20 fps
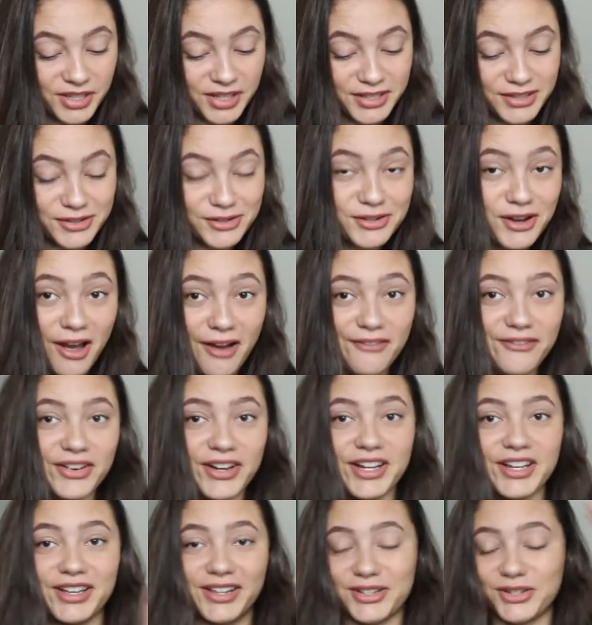These are not
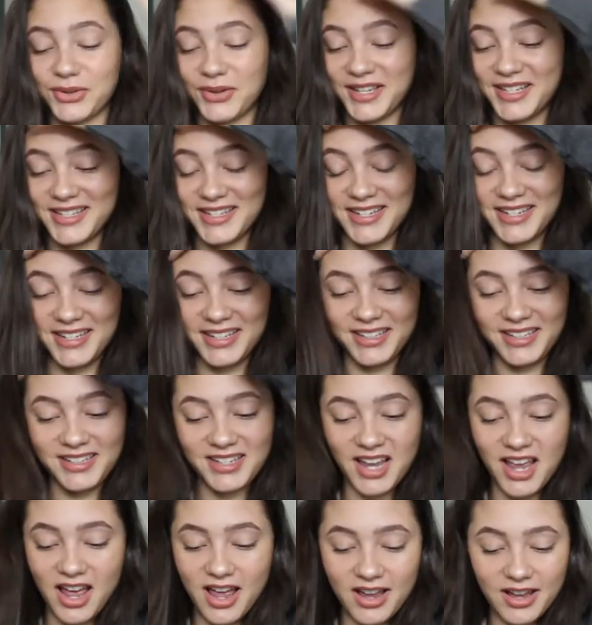very good
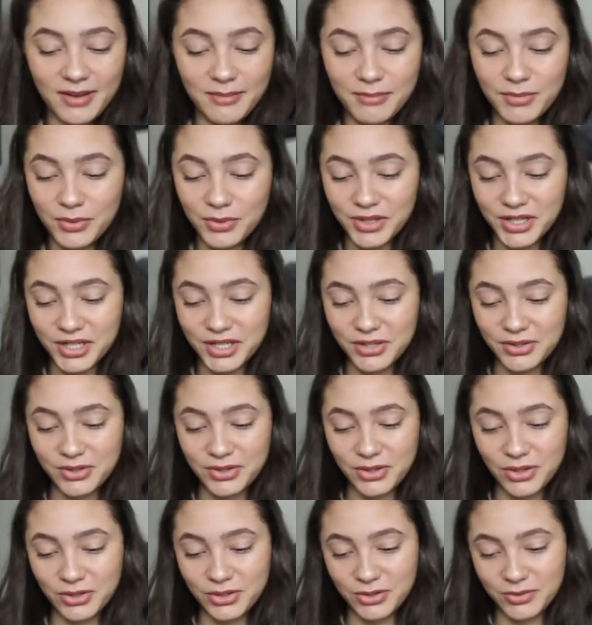choices. We're gonna do
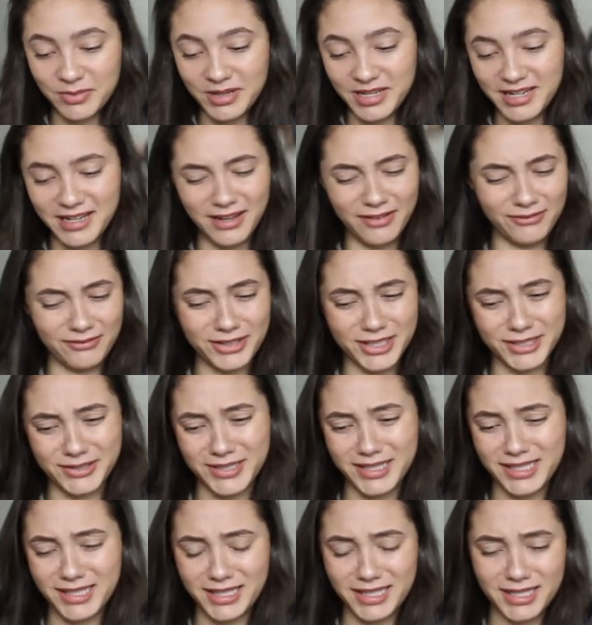social media
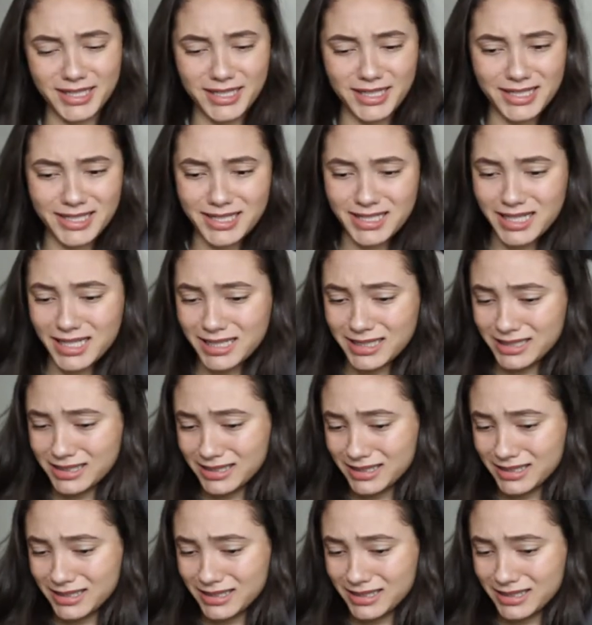influencer.